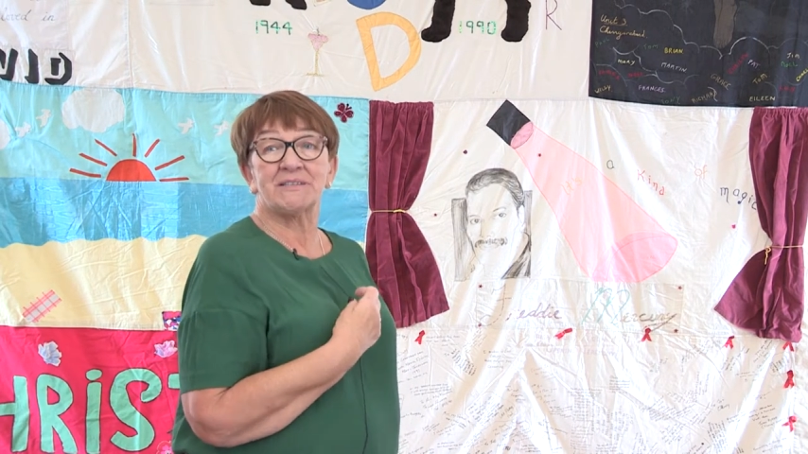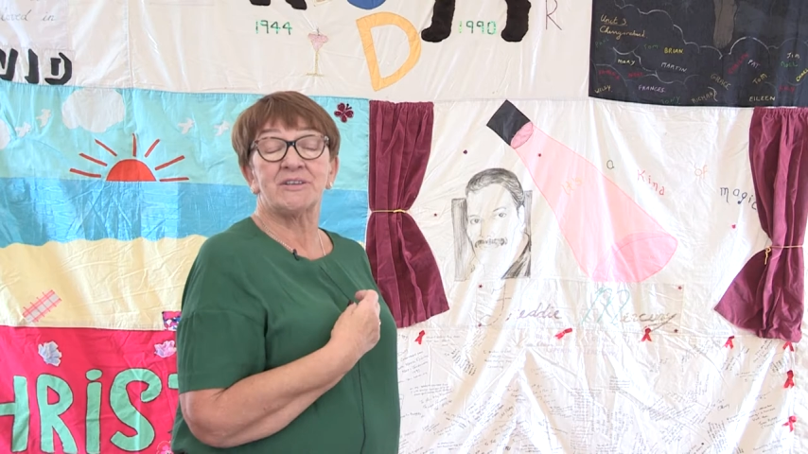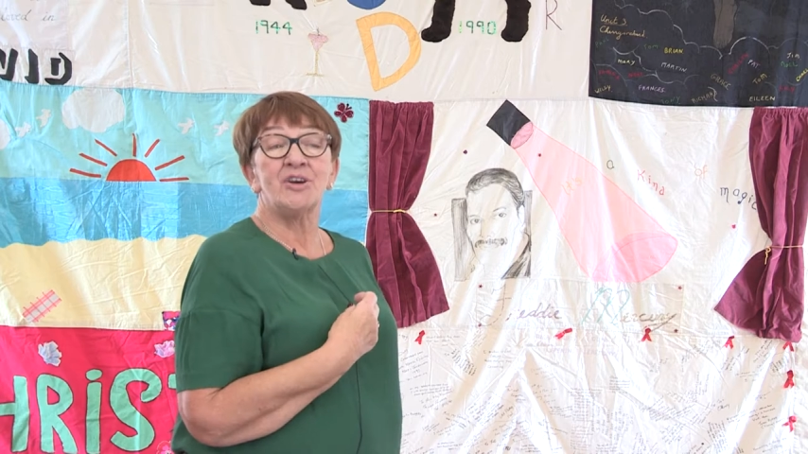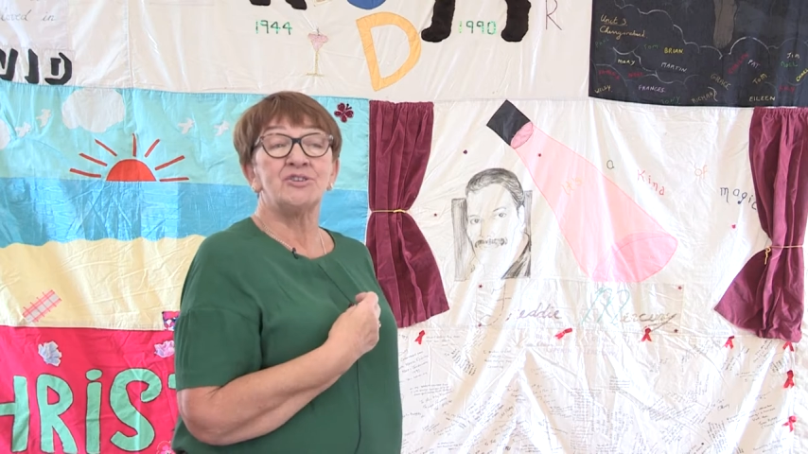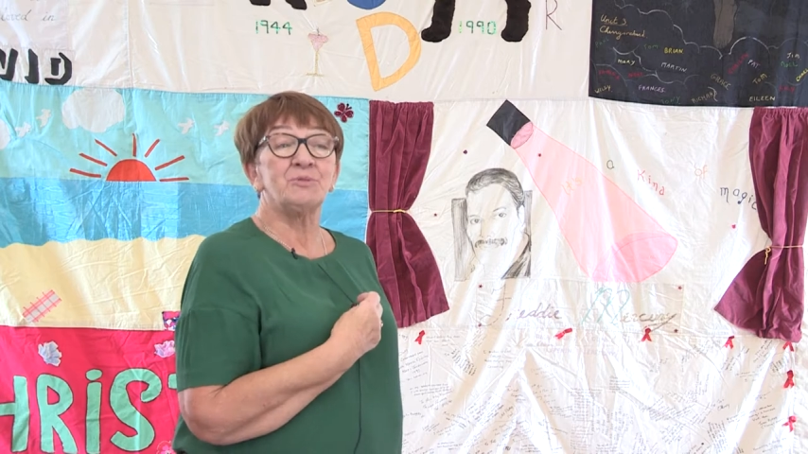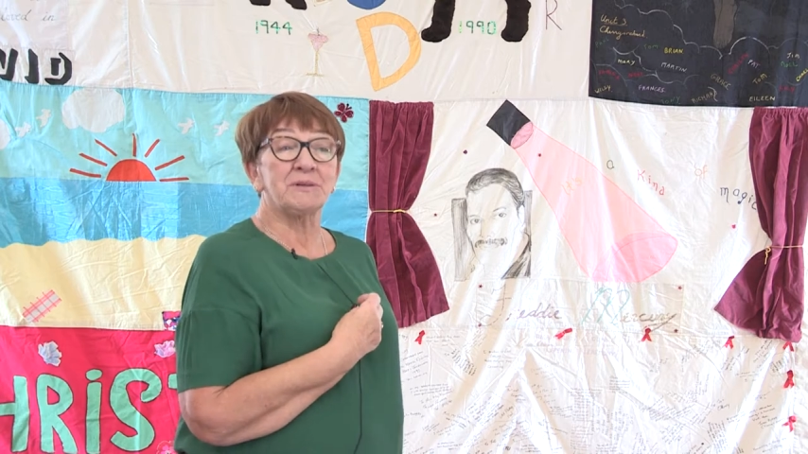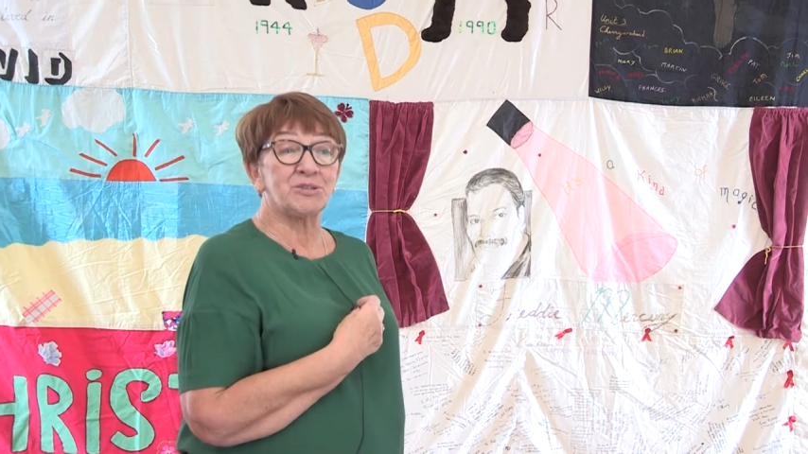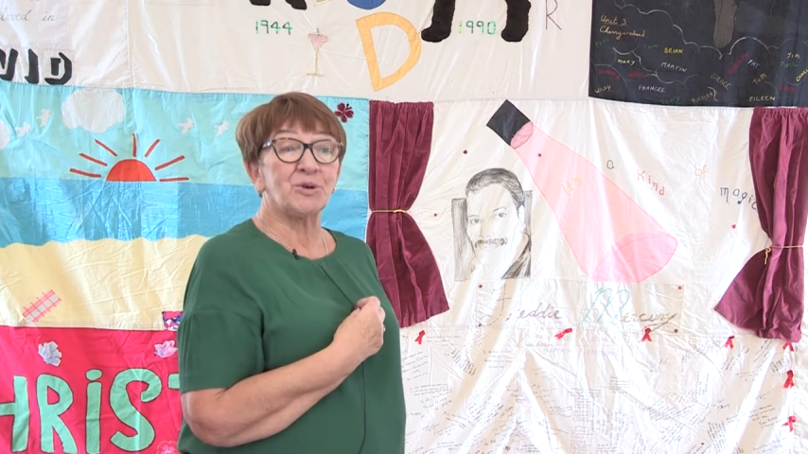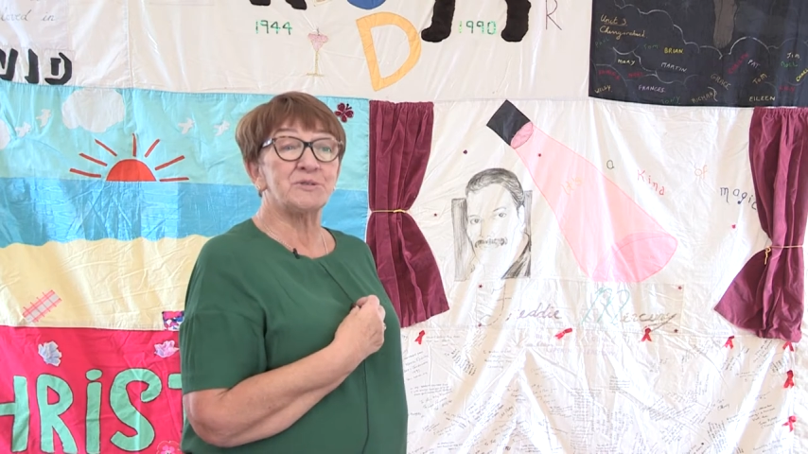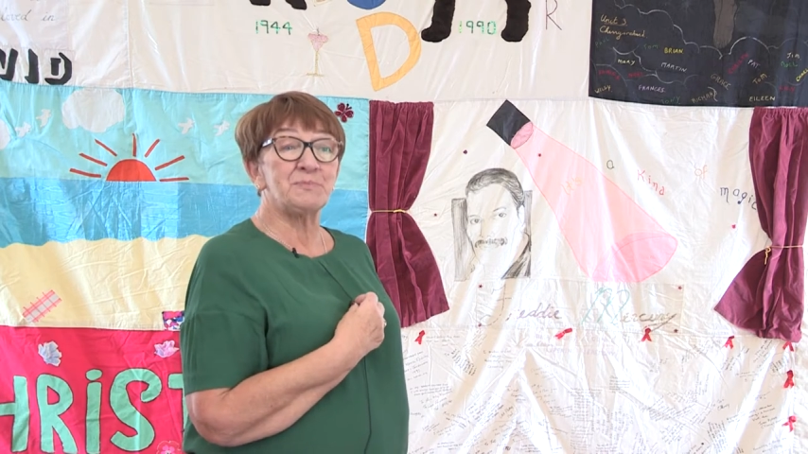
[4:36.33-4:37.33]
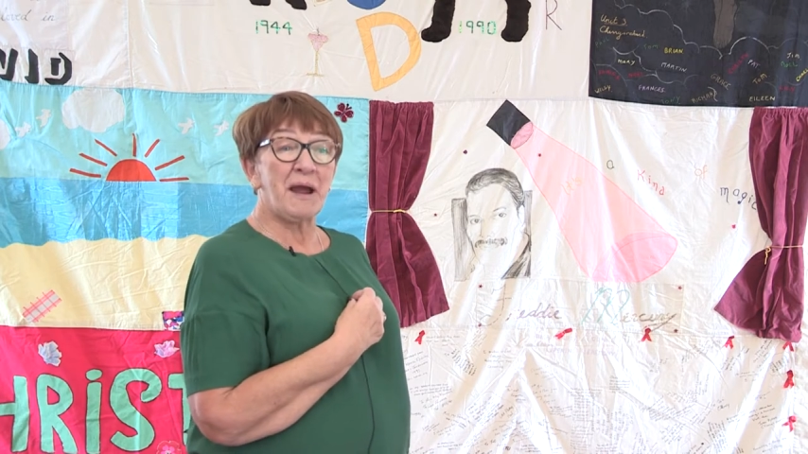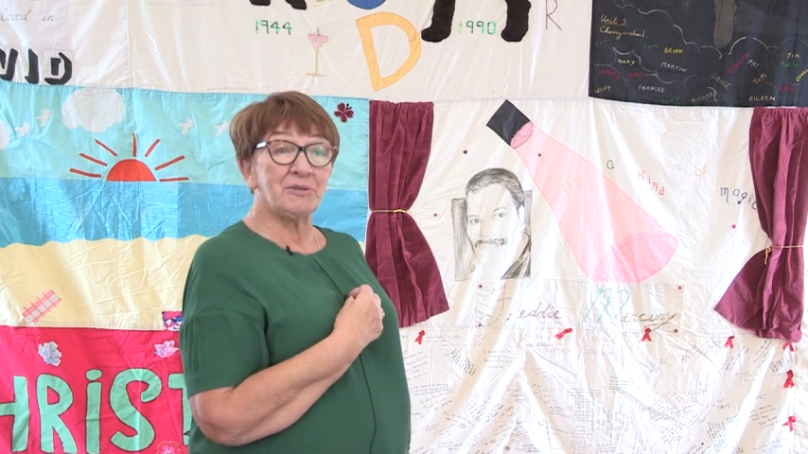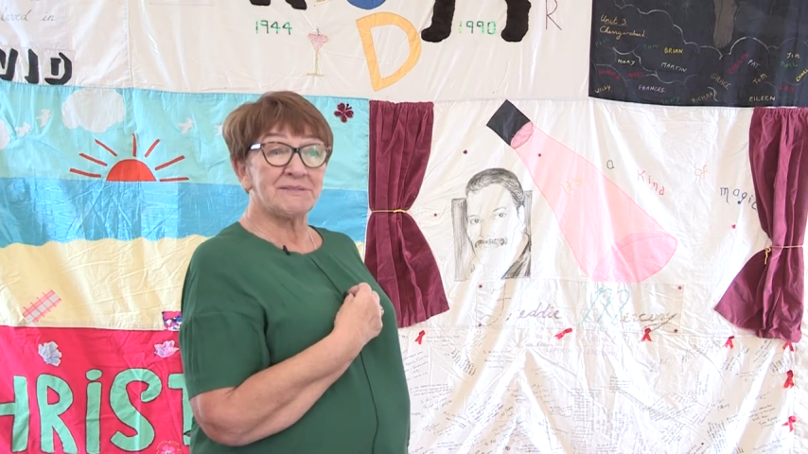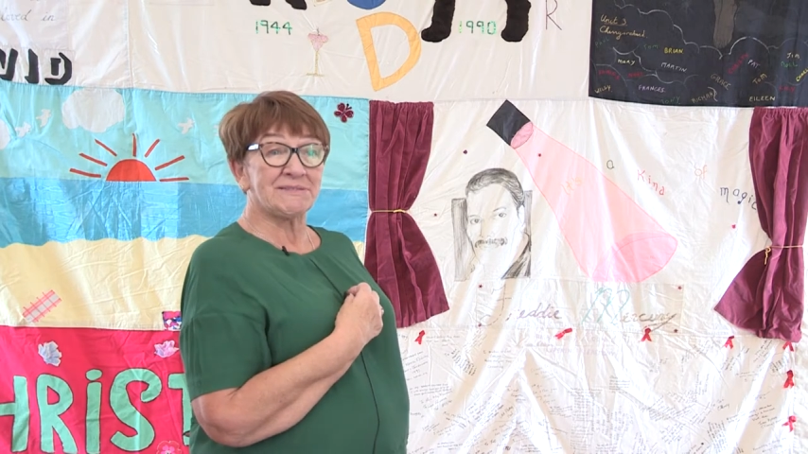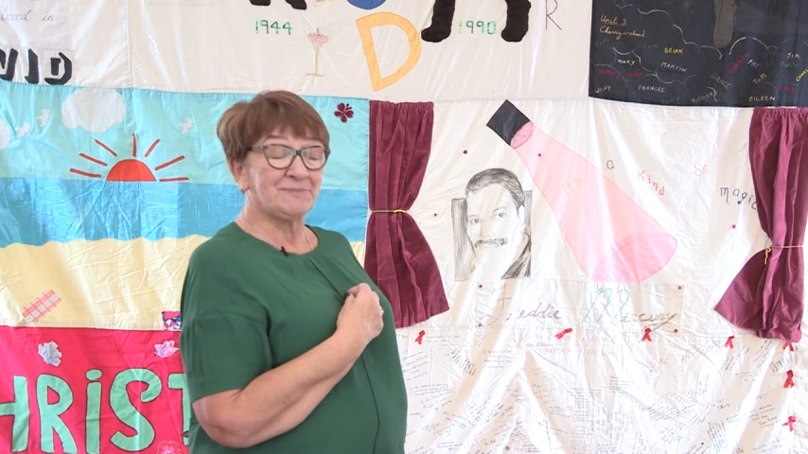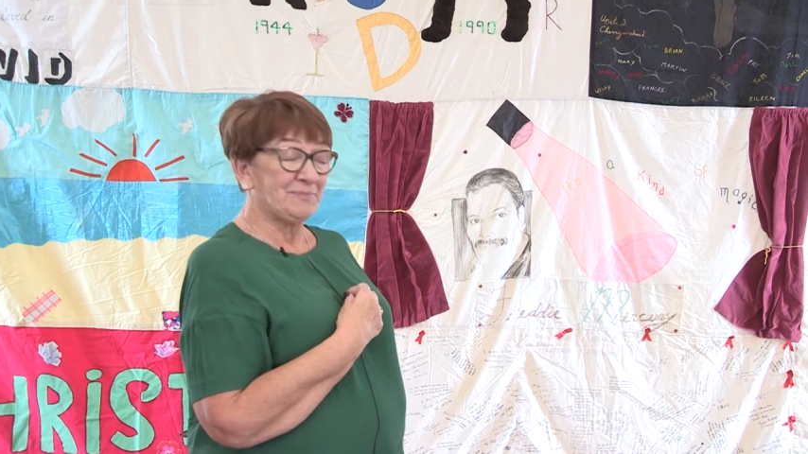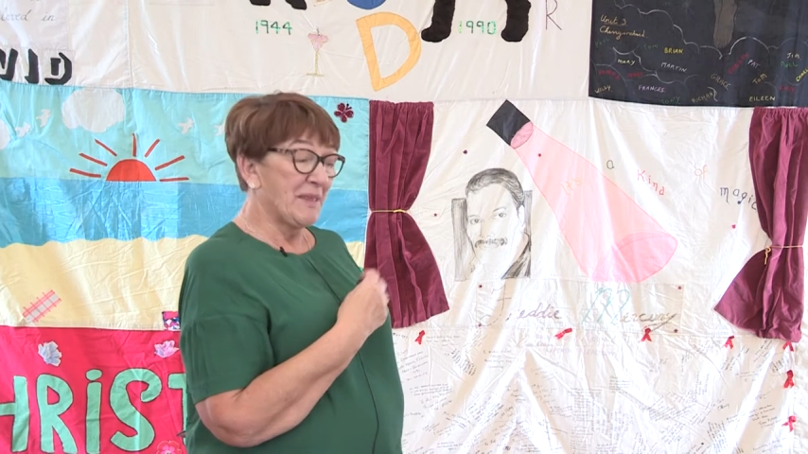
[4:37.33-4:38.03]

else." She wanted to go to Paris.